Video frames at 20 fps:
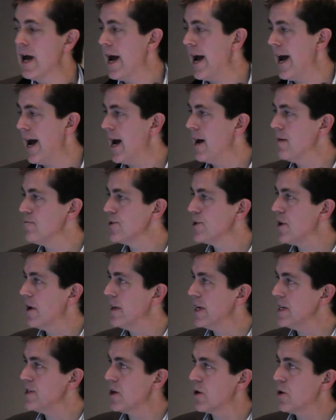So
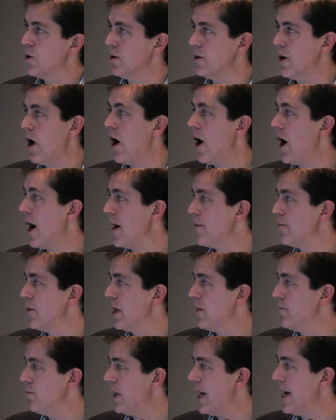these are called hybrid
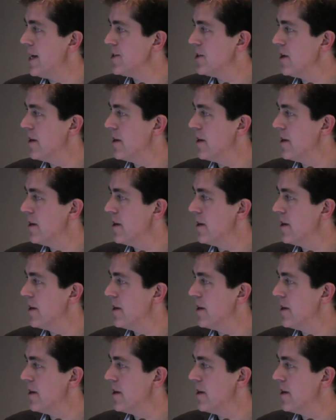implants,